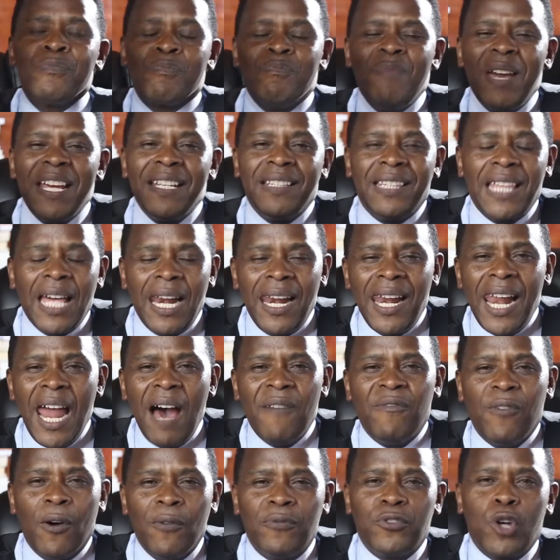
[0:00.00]
May the
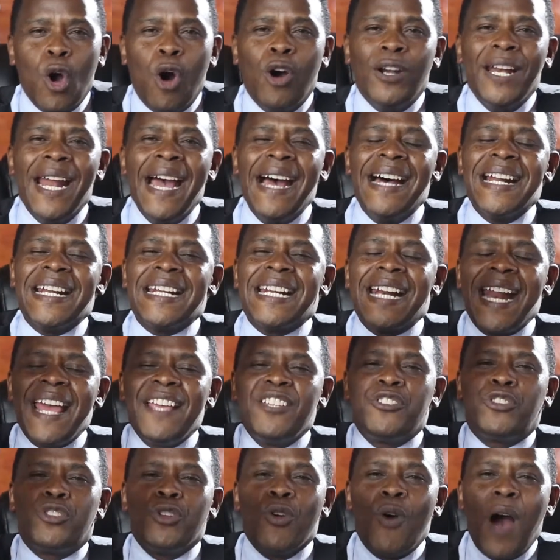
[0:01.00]
love of God
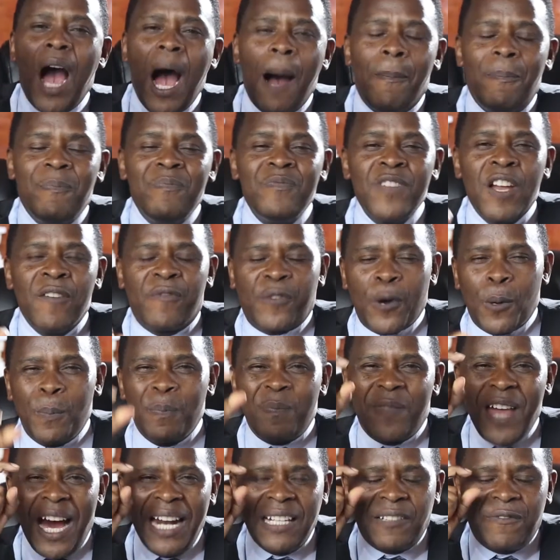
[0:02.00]
raise you up
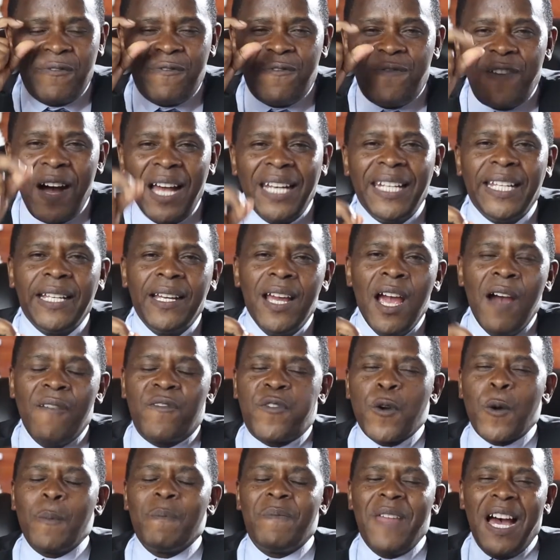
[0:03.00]
from that valley,
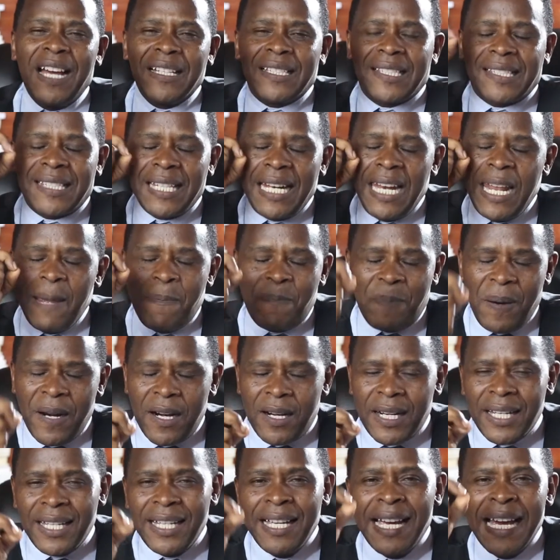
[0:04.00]
from that
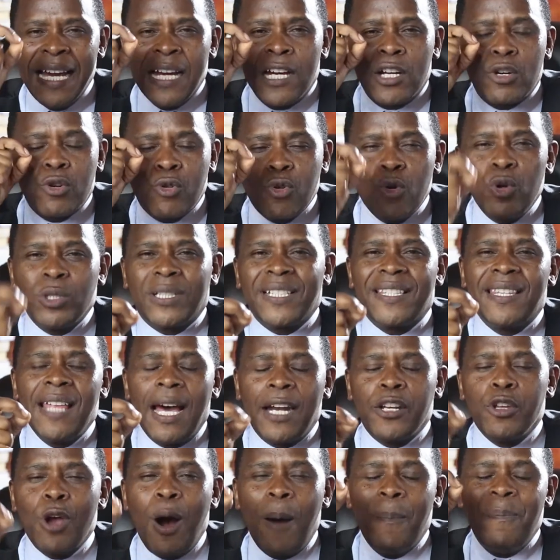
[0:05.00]
slippery route
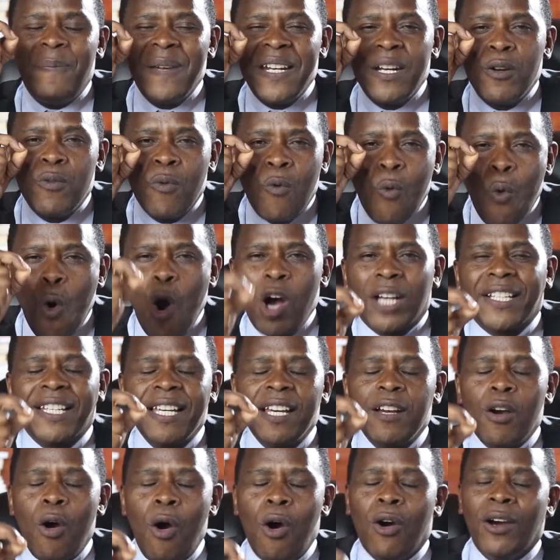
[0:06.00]
that you have been
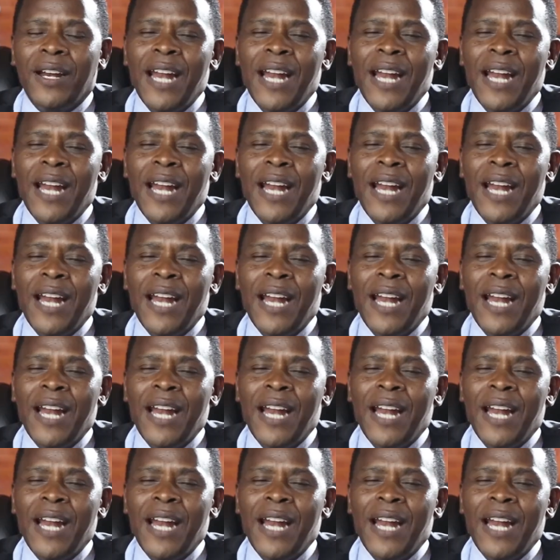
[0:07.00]
walking on.